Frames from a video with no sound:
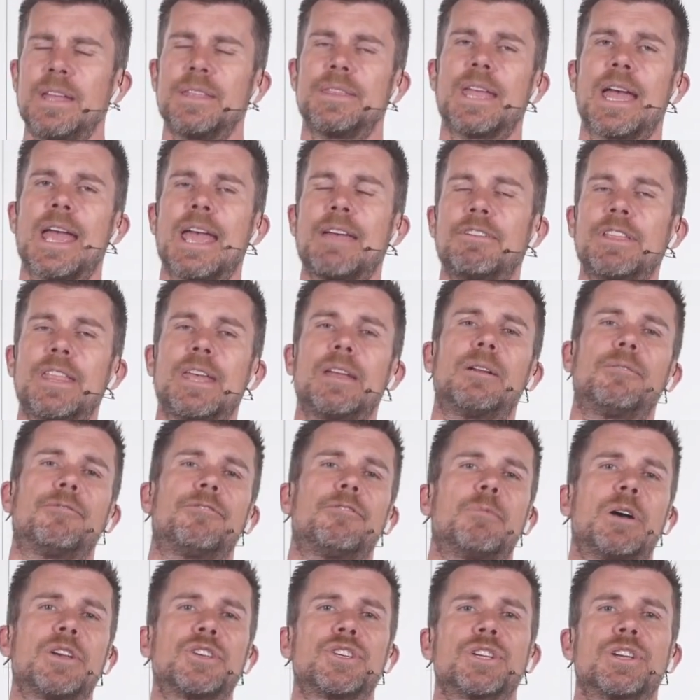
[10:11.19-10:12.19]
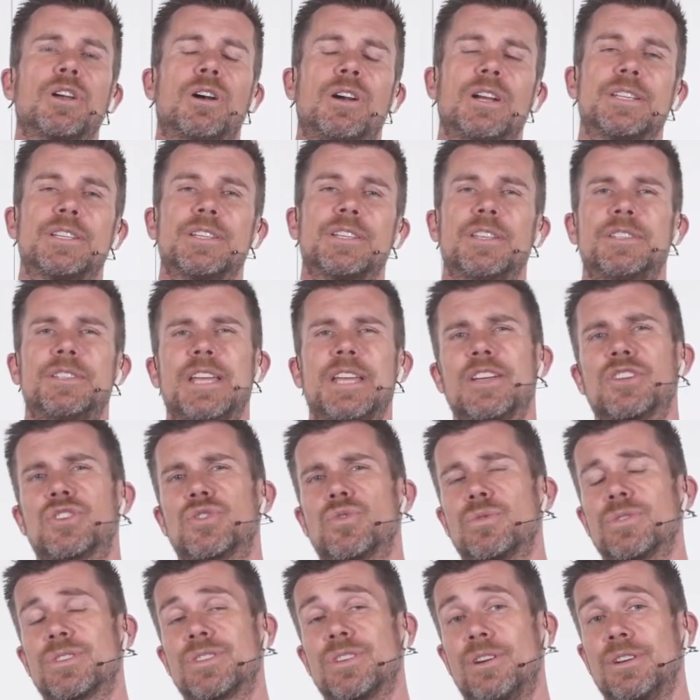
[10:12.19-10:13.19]
Now having that information going to the
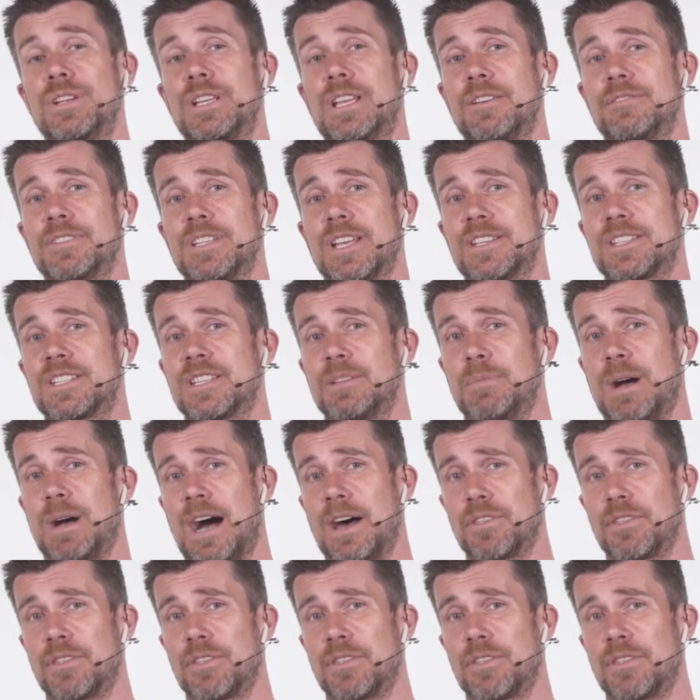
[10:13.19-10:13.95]
dash also gives us some